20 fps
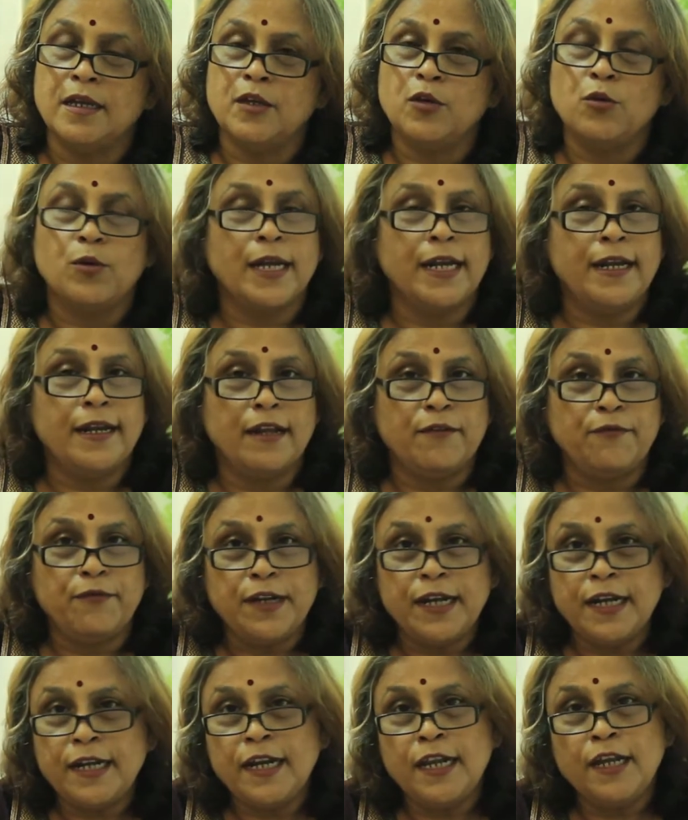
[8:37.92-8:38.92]
you can
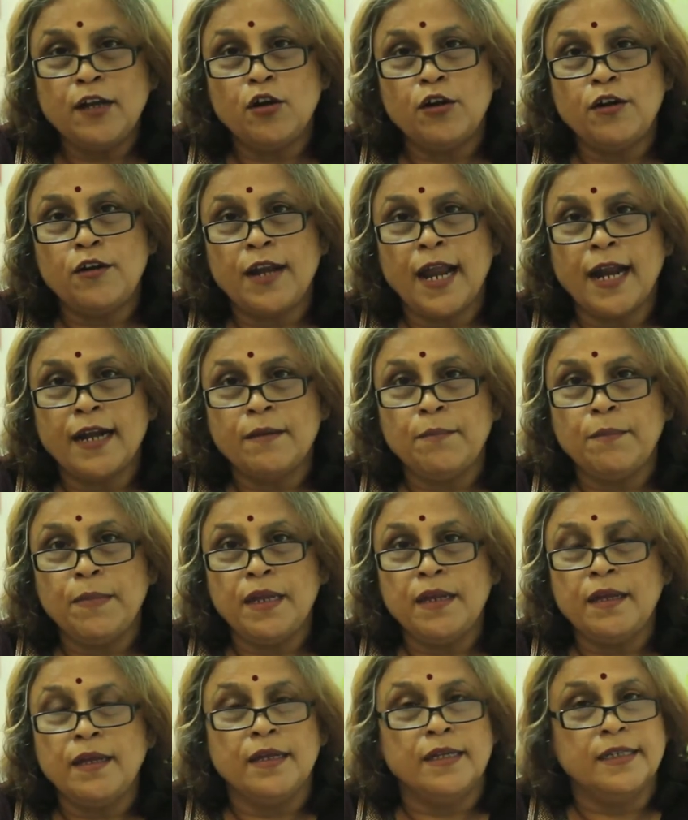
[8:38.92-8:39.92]
definitely contact
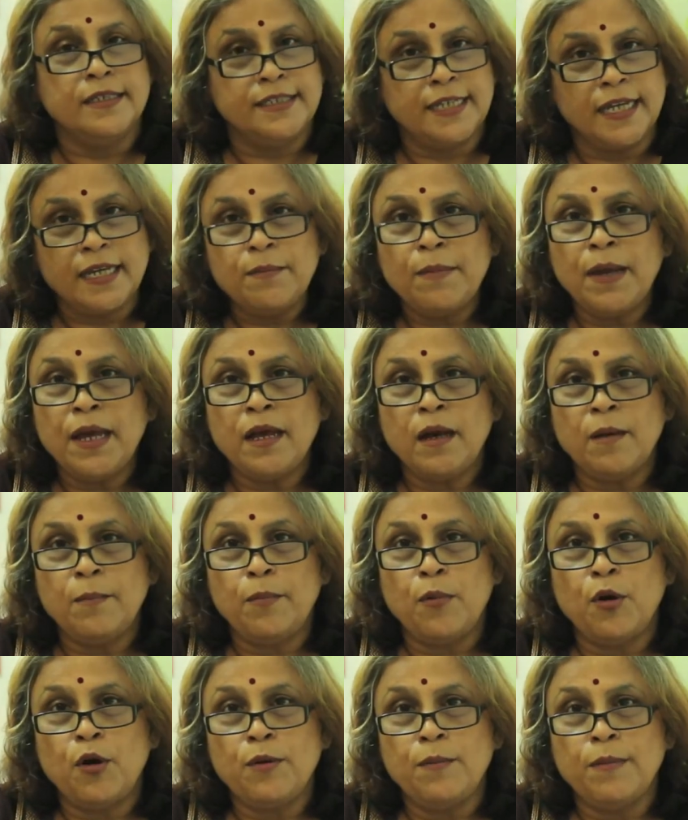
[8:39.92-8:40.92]
me, take my
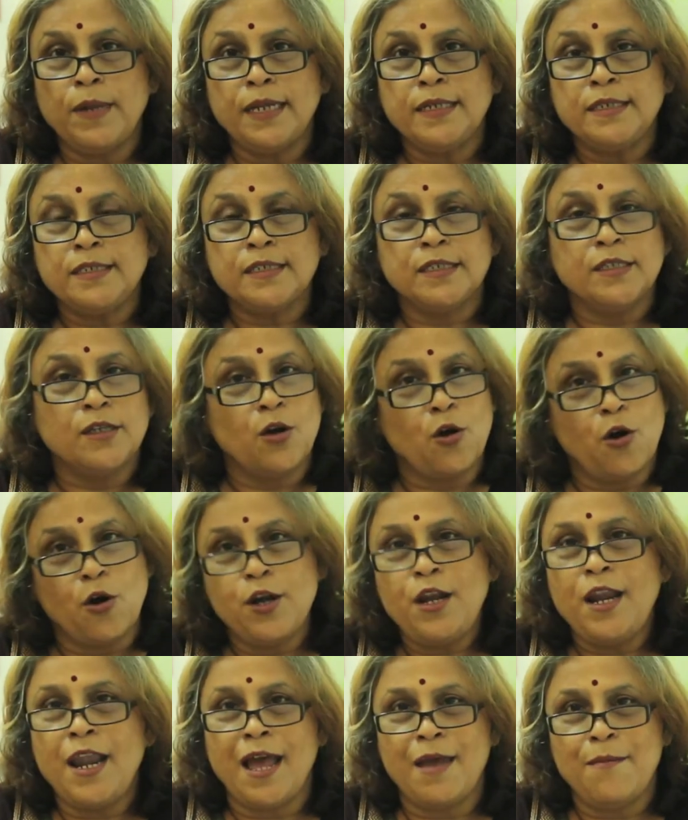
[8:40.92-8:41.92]
appointment
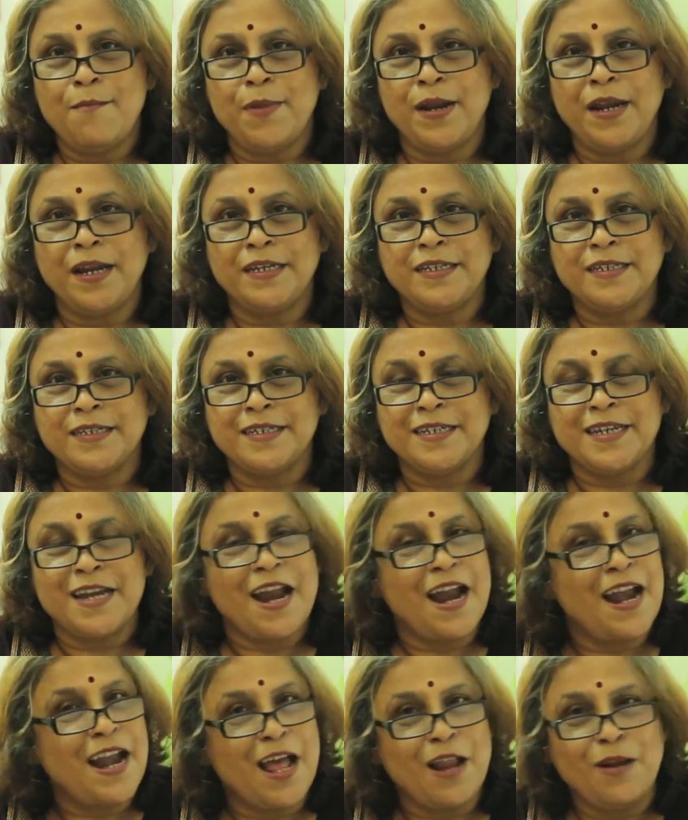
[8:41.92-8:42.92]
on Lybrate
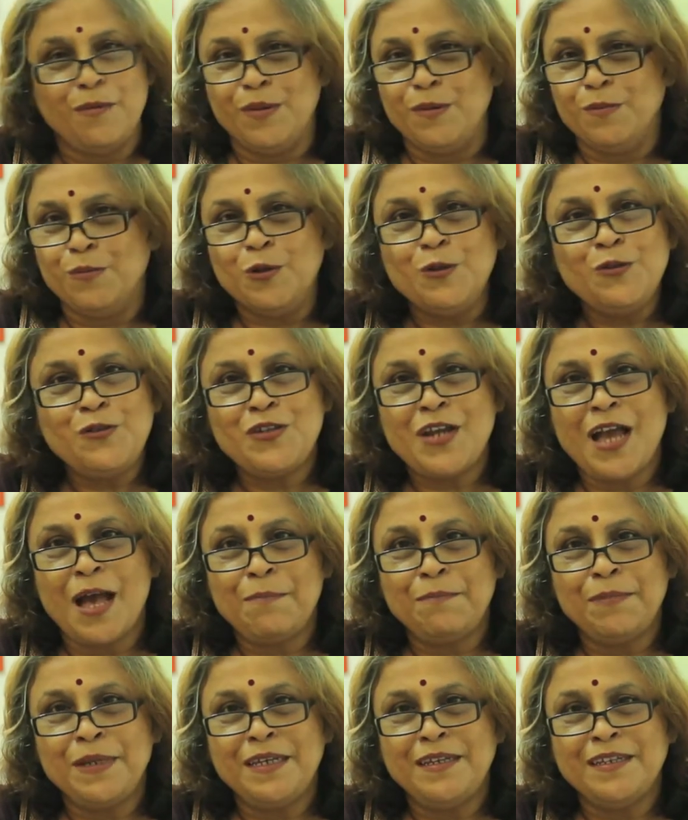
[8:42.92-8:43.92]
and I'll be most
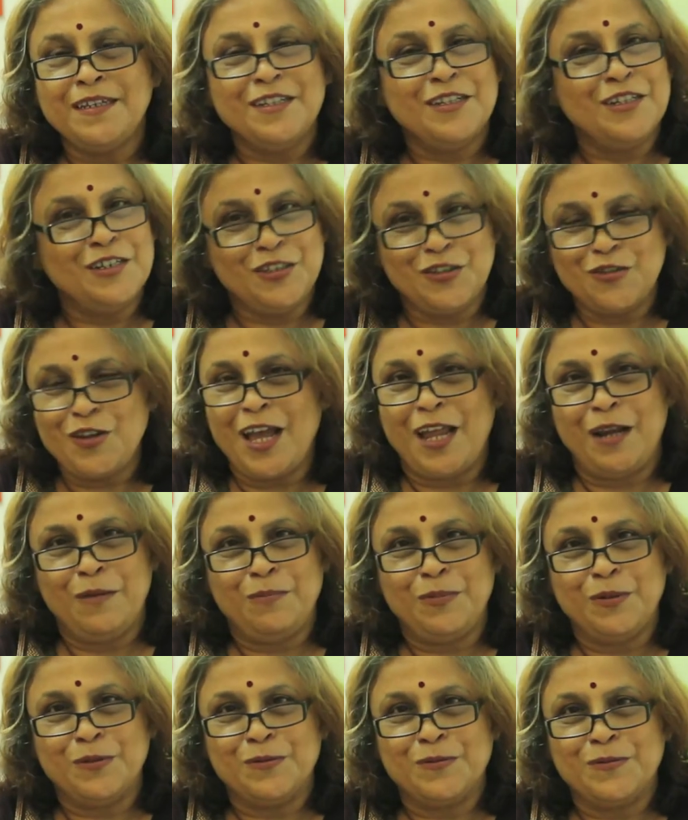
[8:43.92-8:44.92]
happy to
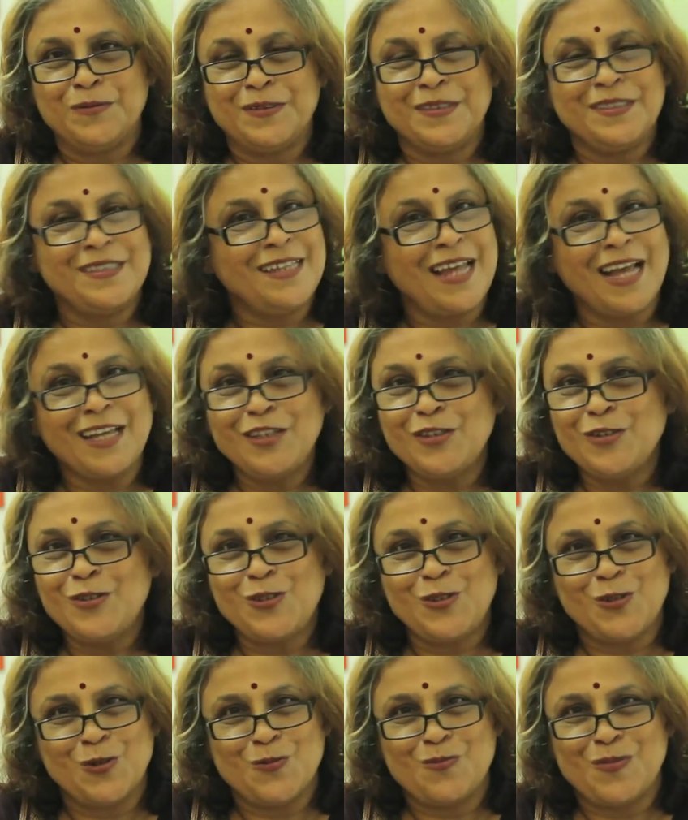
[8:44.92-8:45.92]
help you. Thank you
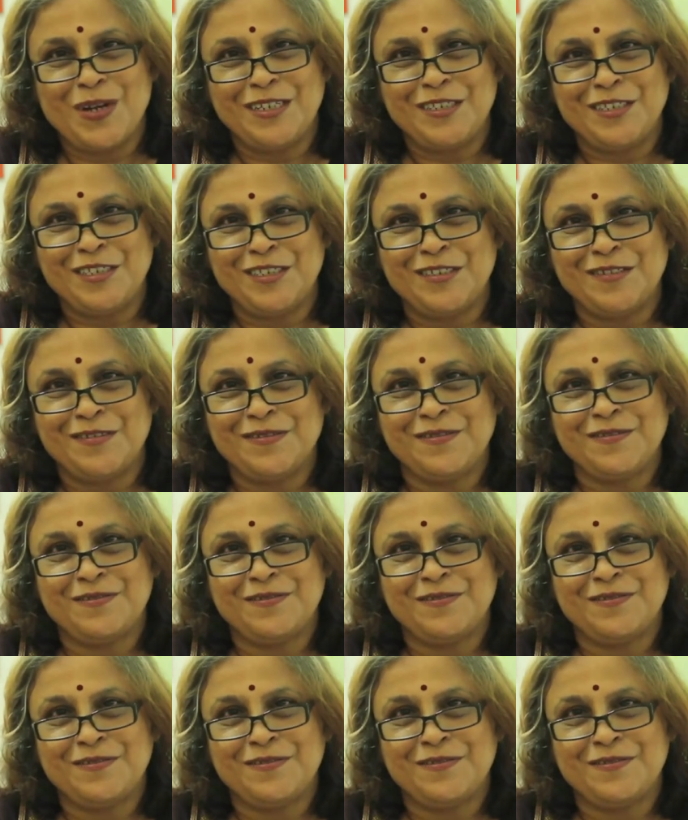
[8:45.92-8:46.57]
so much.